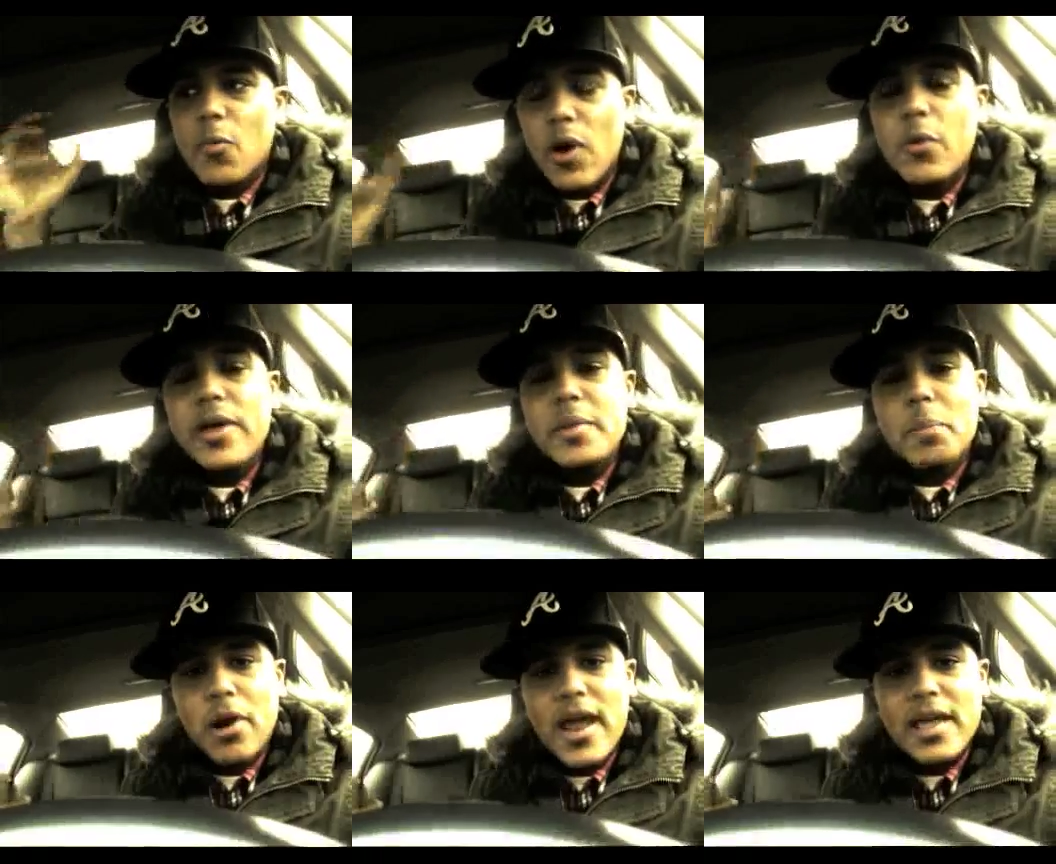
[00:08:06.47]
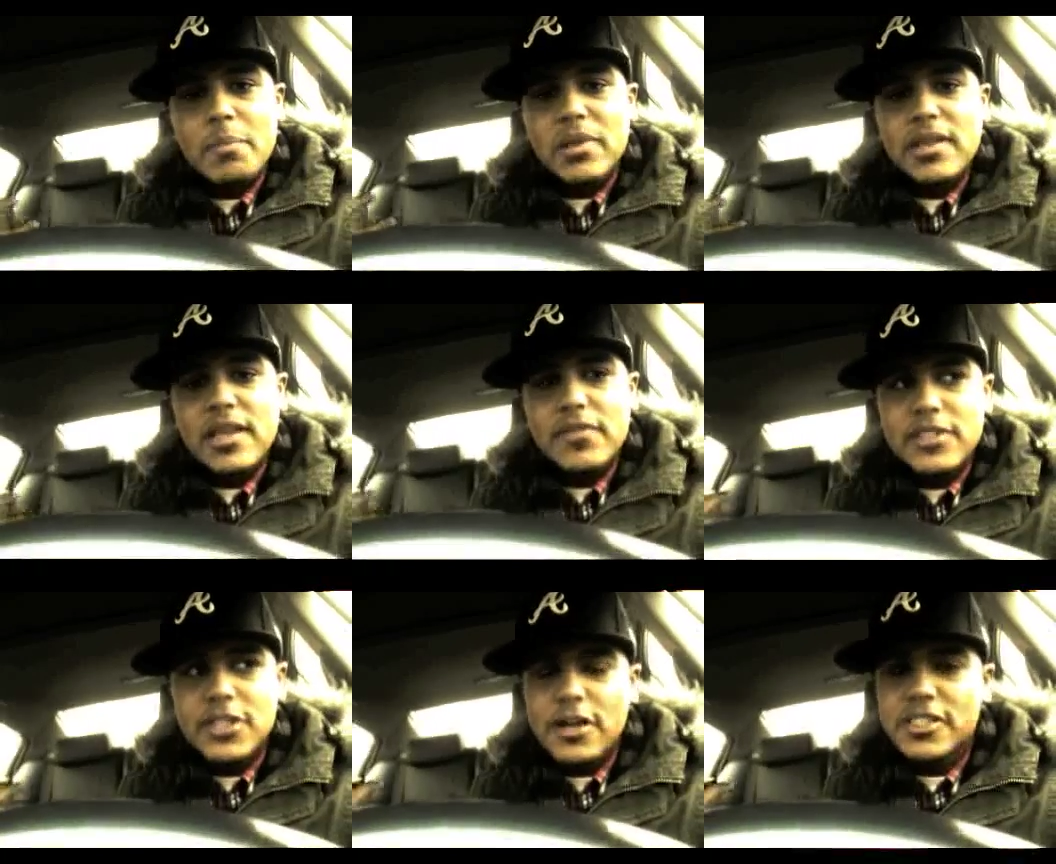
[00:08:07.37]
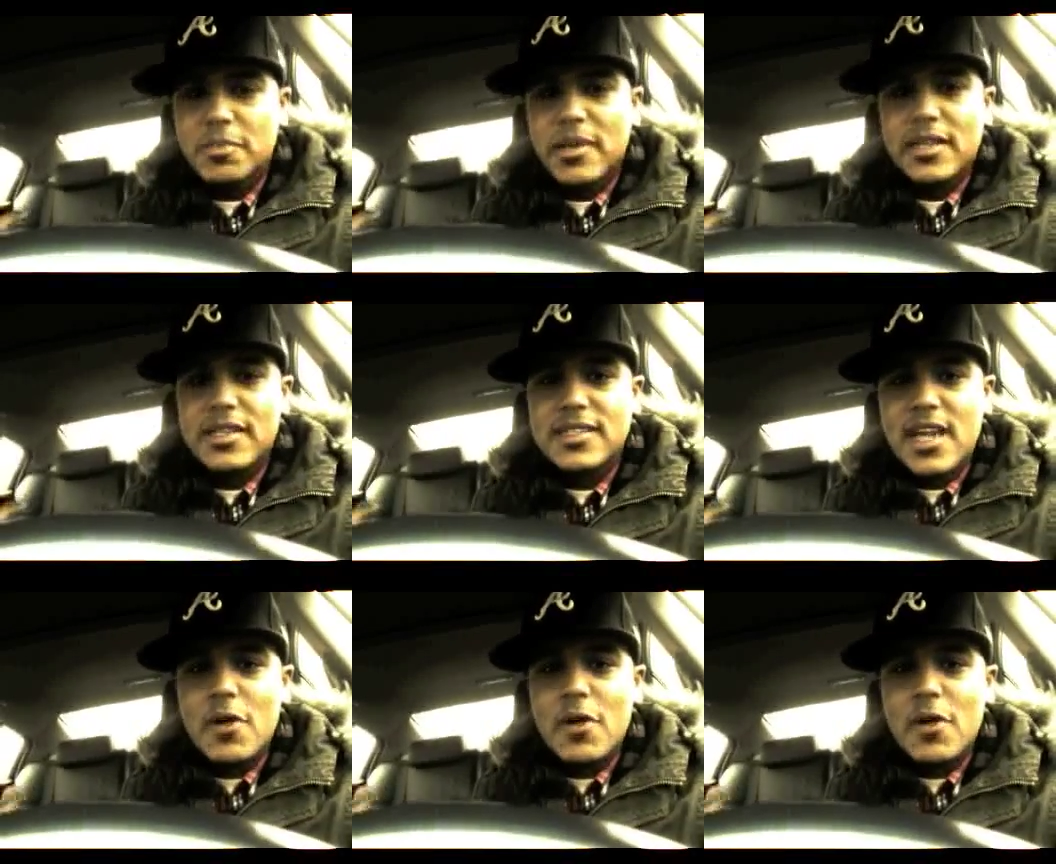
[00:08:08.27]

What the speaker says: What we pray and believe the church to be in this